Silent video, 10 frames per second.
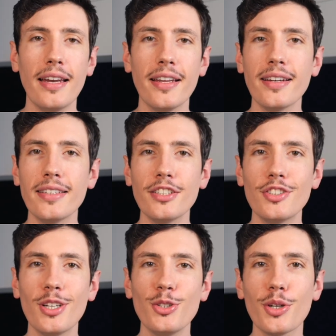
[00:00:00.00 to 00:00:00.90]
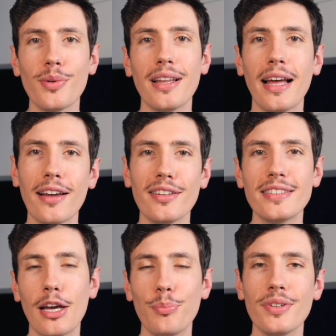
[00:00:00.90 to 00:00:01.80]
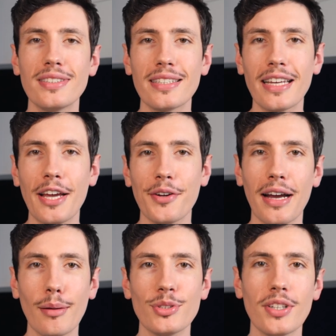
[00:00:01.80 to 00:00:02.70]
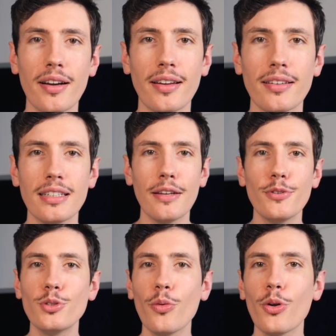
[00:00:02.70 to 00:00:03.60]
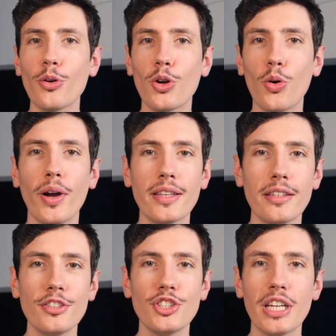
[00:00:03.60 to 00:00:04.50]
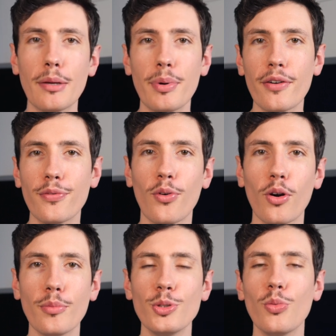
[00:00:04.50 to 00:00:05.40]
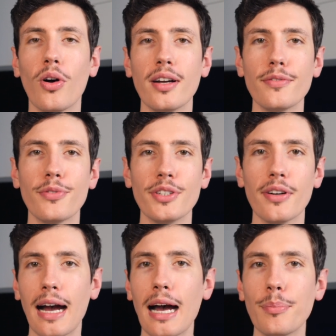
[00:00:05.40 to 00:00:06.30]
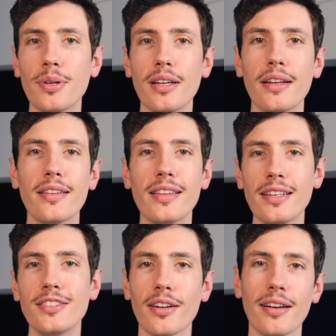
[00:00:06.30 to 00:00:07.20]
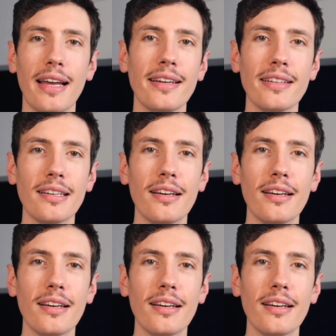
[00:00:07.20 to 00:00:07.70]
And in addition, you can rely on templates to get your app started. If you don't know quite the shape and form you want for your app, these are handy.